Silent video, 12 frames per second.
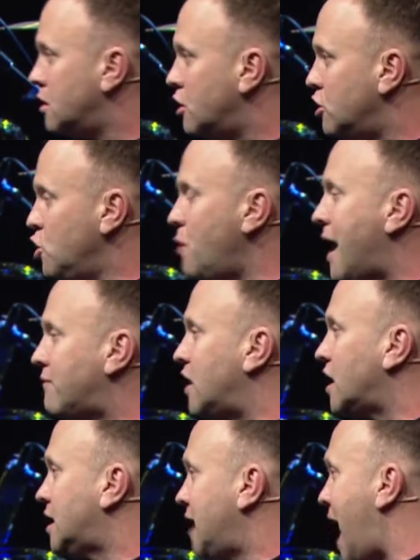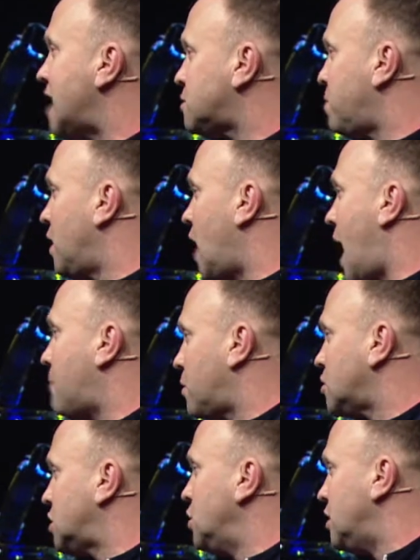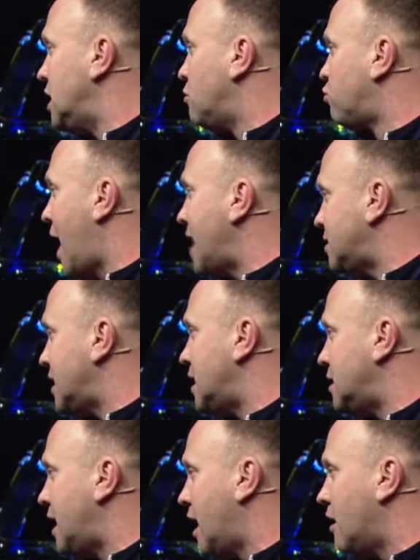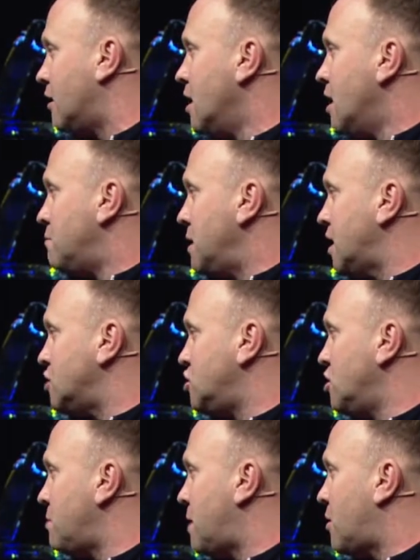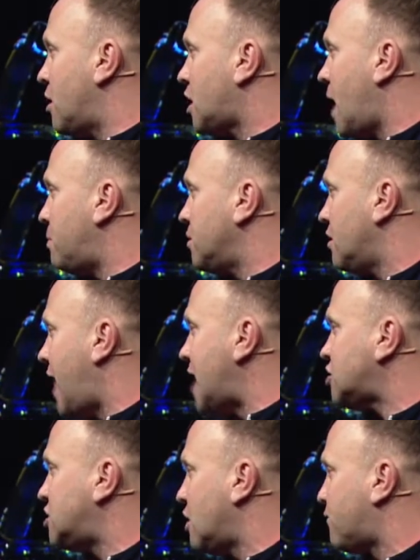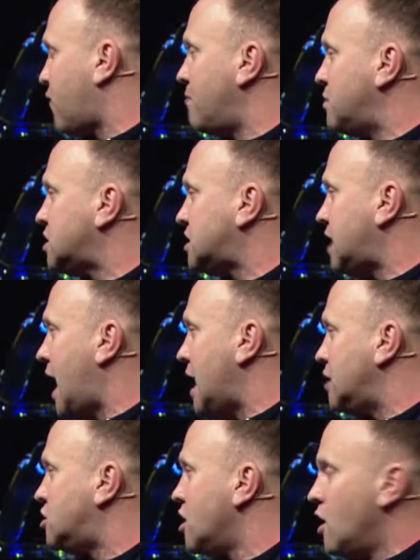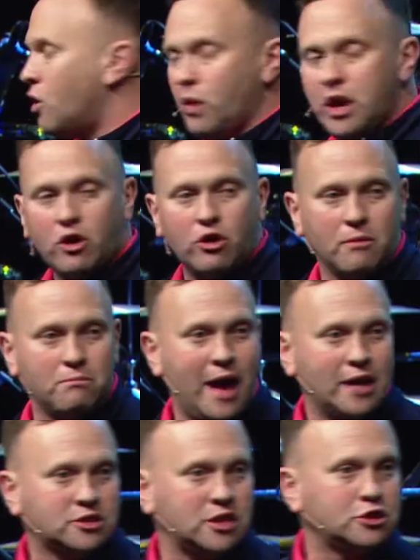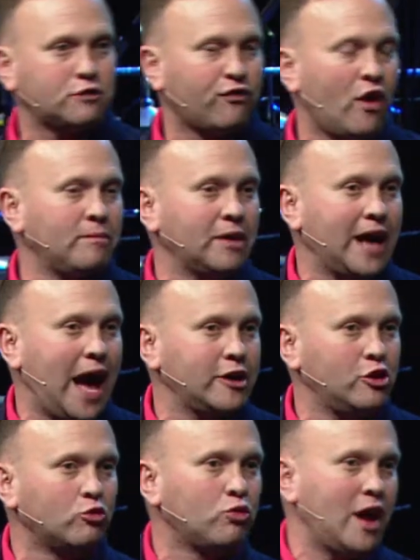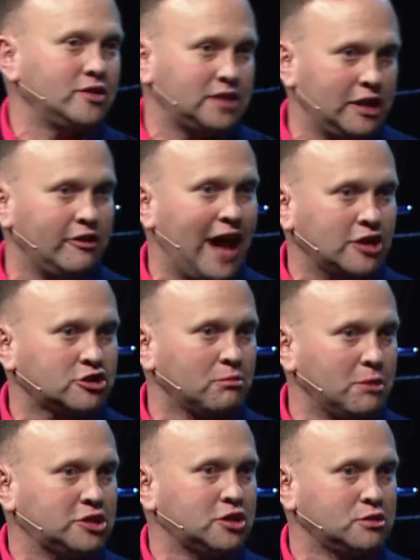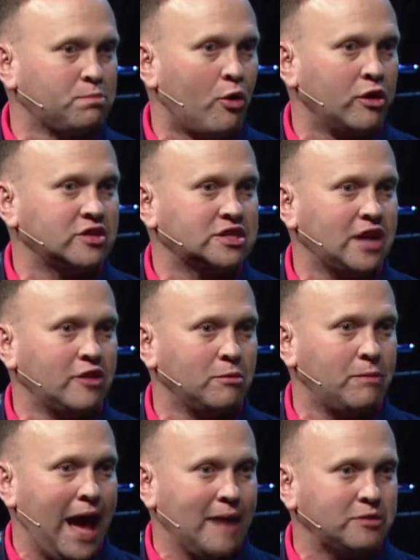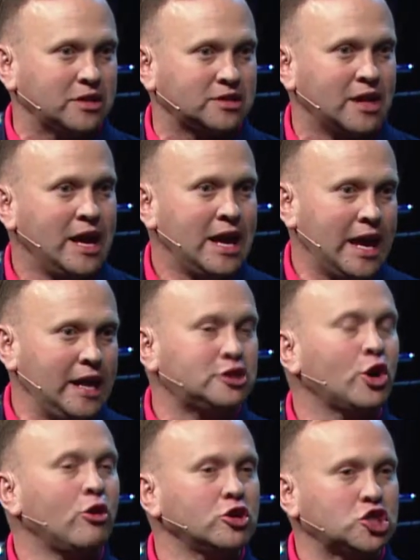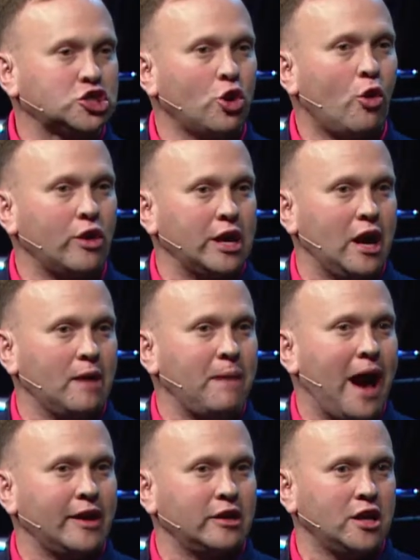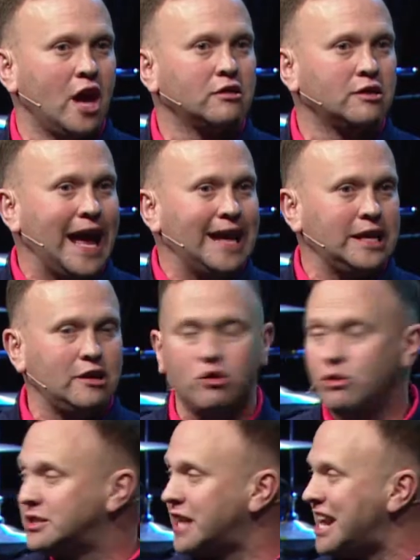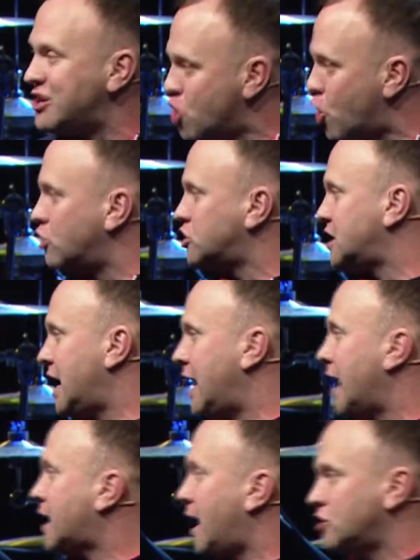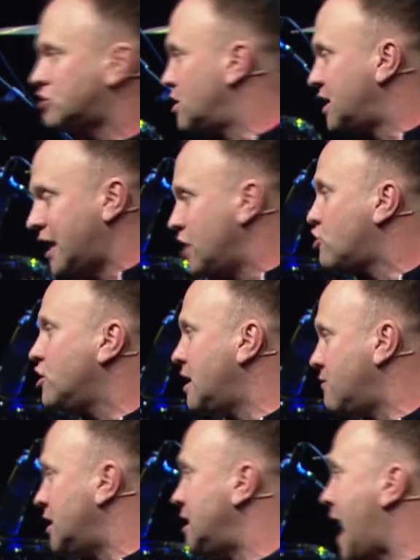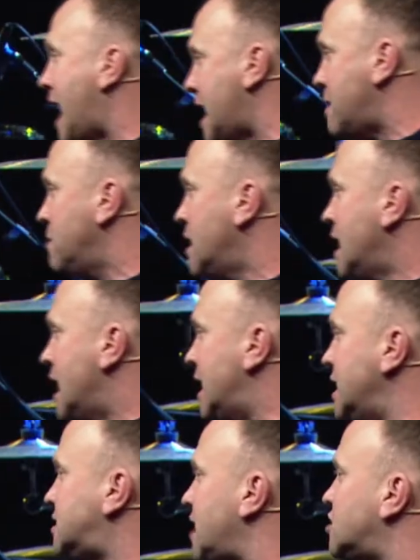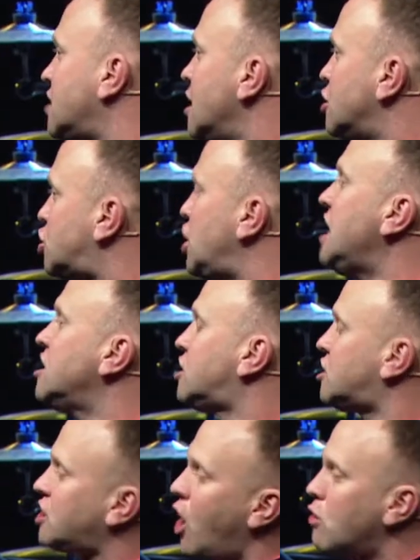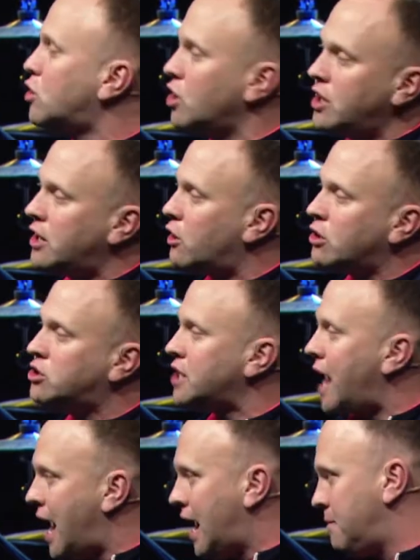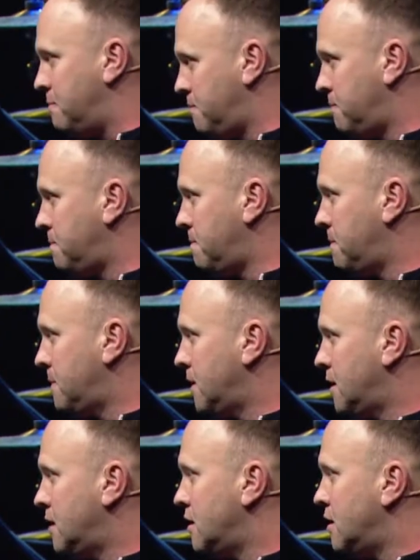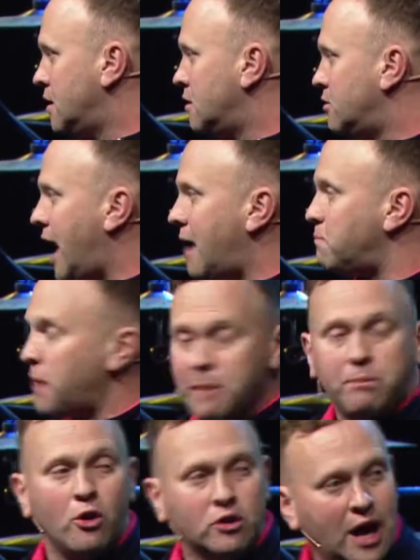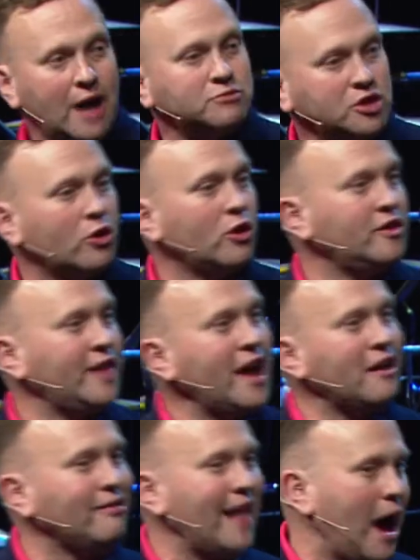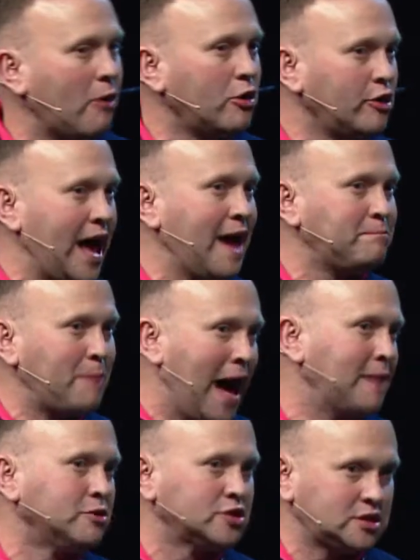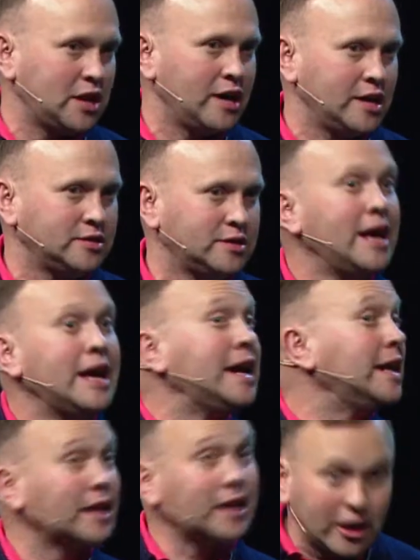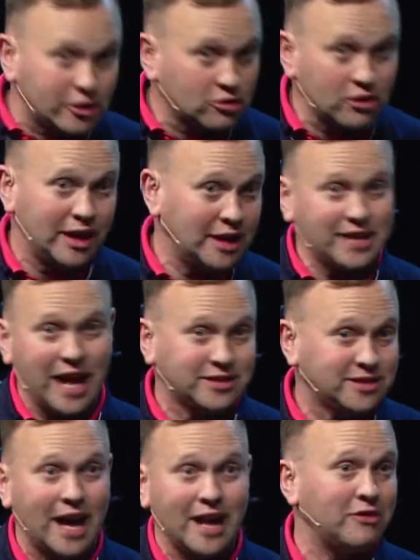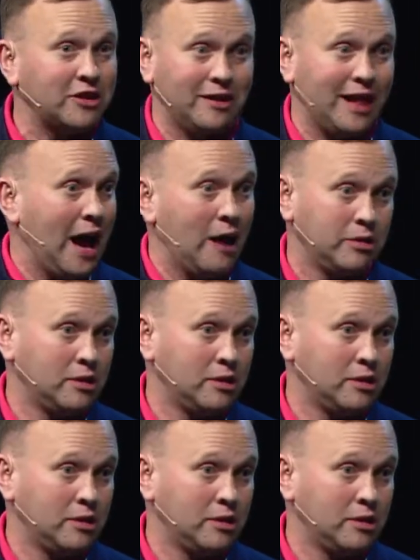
you have the gospel opportunity right then and there. Because you remember a couple last year from this stage, we heard a message from the guy who runs the International Missions Board of the Southern Baptist. And he told a story about a young lady who is a nurse in a country that he couldn't even name. And he says, She is so good at her job that people come to her and they allow her to have Bible studies in a country that that's not even allowed